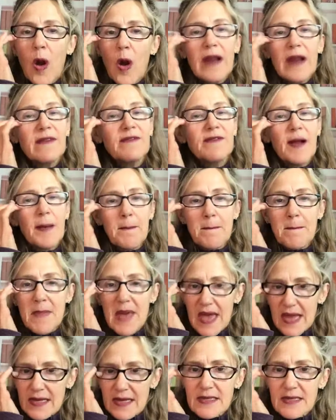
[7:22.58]
What if
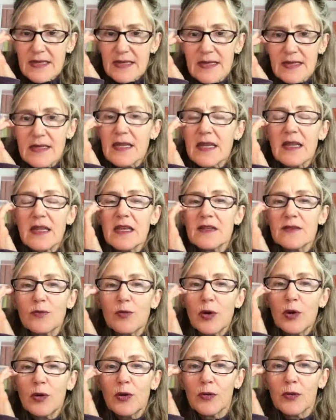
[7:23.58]
I'm meant to see
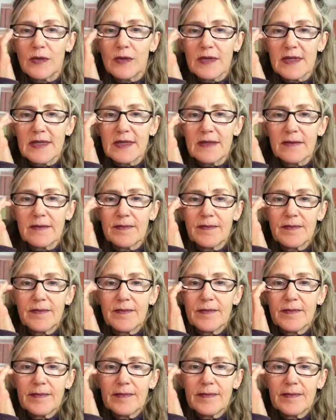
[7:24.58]
these wounds?